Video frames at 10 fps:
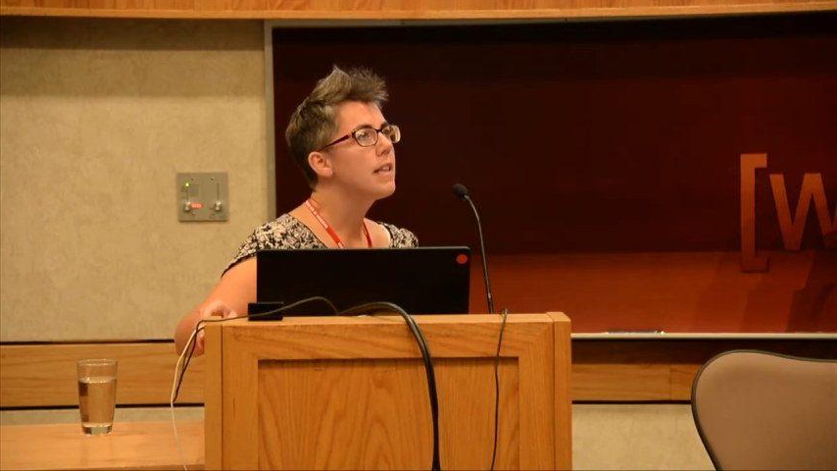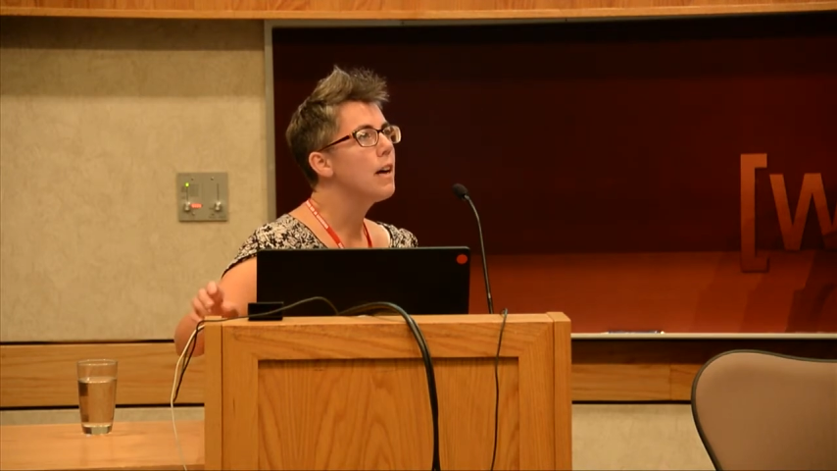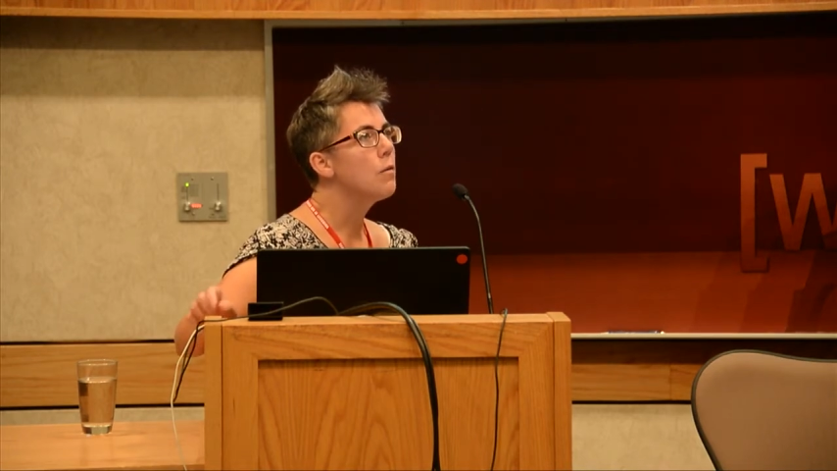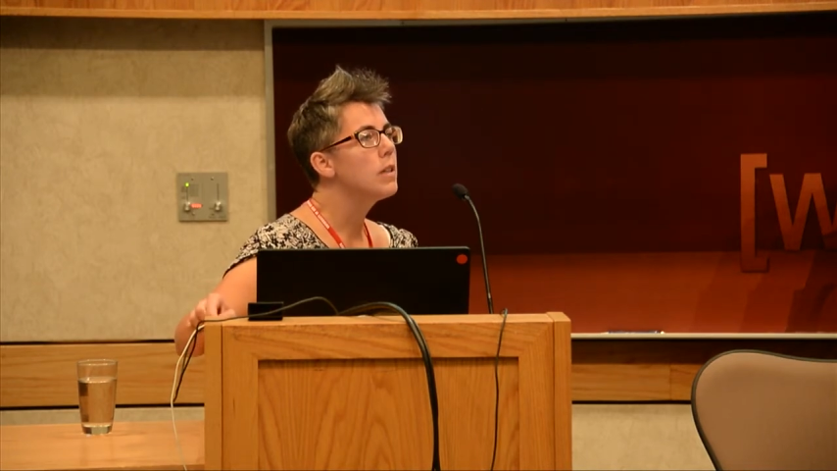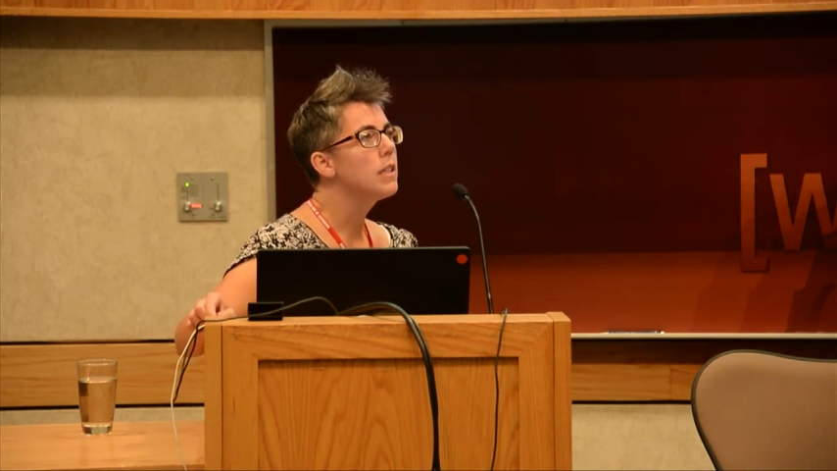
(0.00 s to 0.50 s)

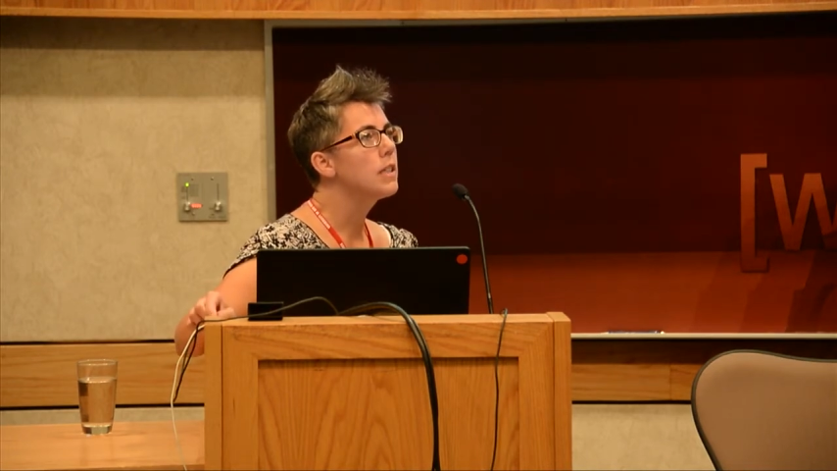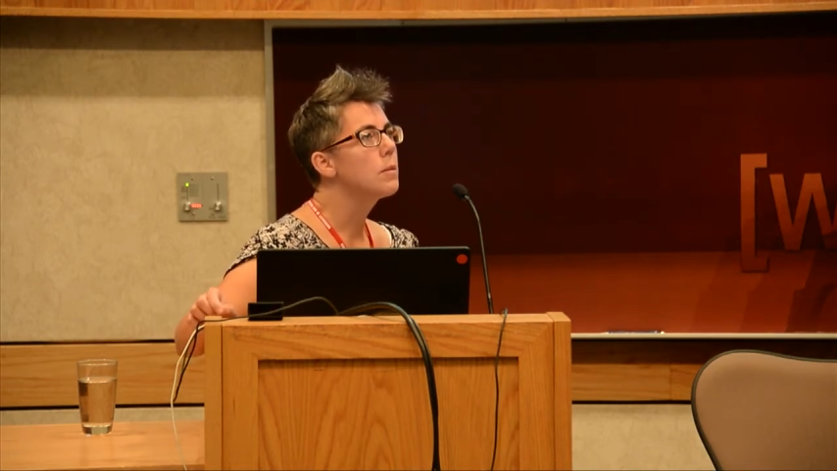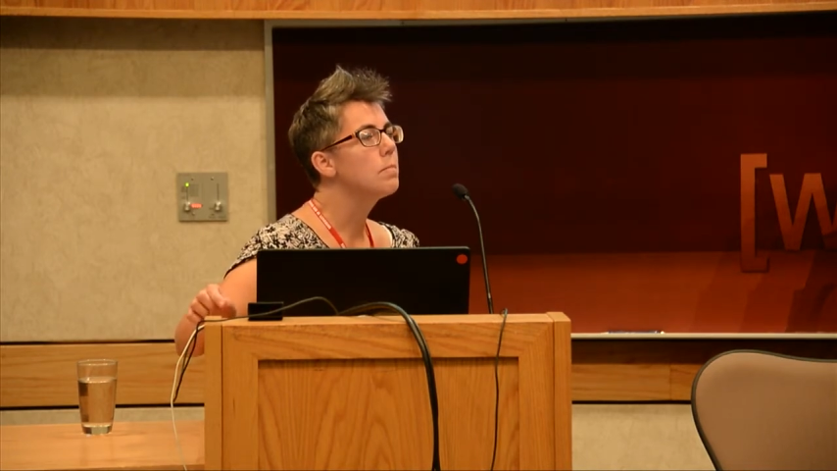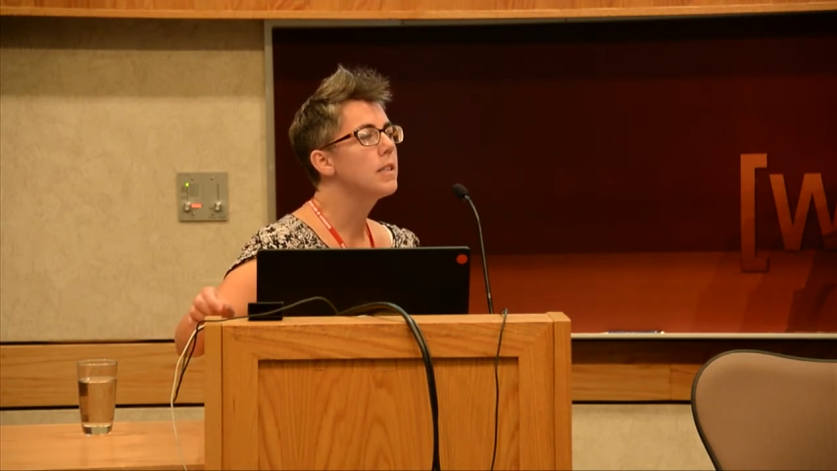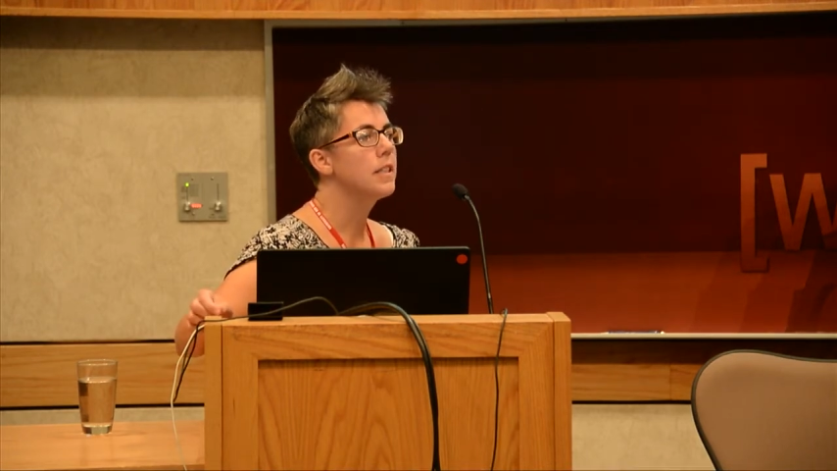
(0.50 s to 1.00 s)
that was
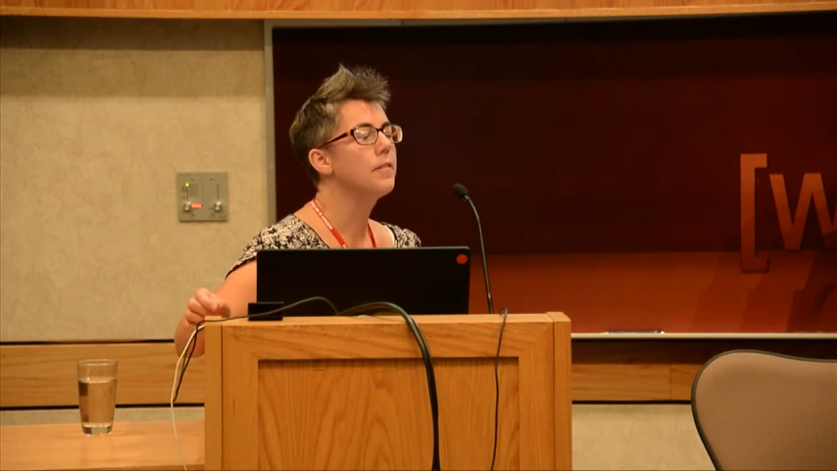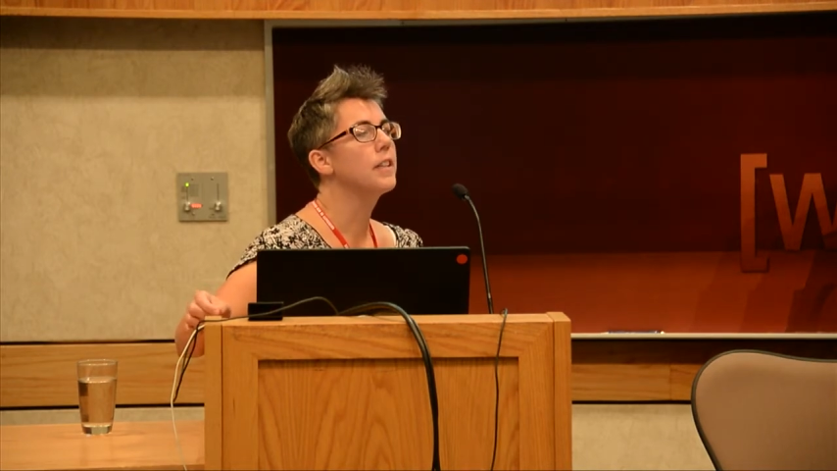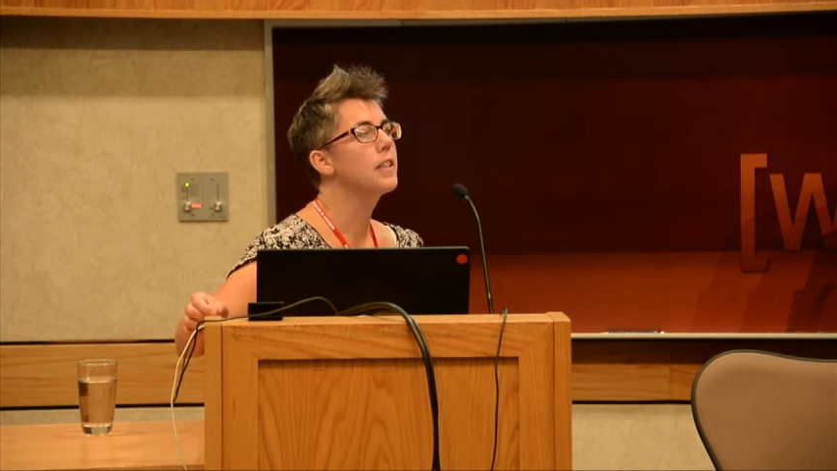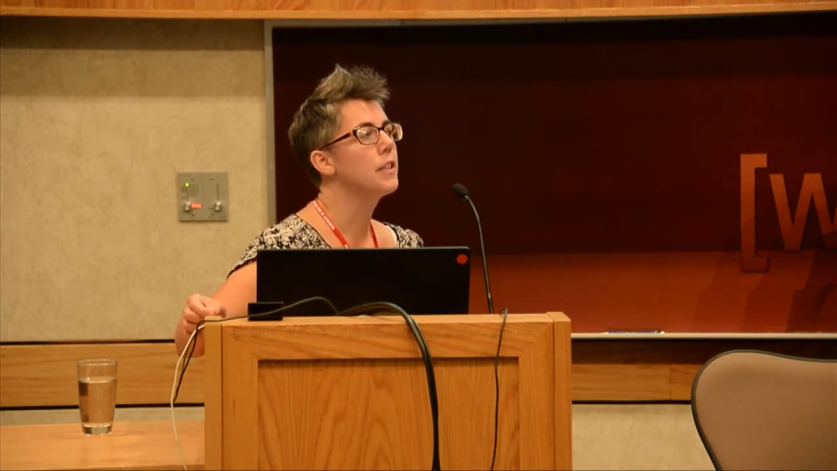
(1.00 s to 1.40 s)
specific